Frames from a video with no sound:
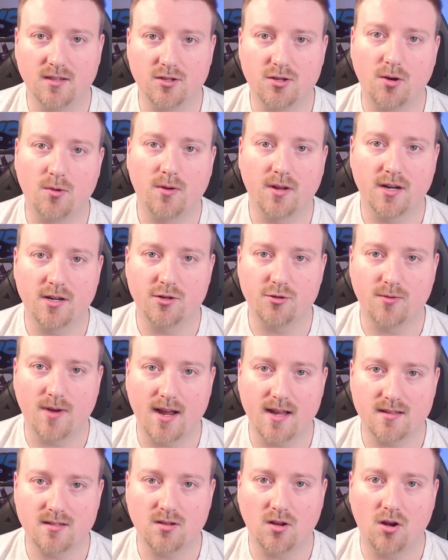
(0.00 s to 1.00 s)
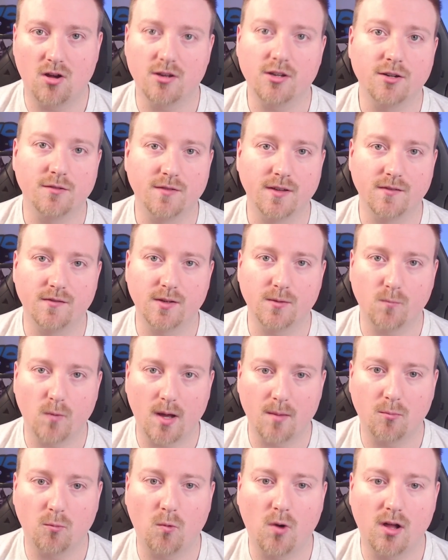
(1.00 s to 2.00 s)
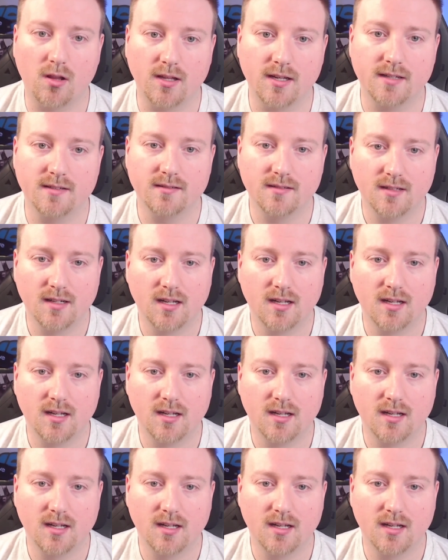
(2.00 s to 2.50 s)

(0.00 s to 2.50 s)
the token address on your VeVe web wallet.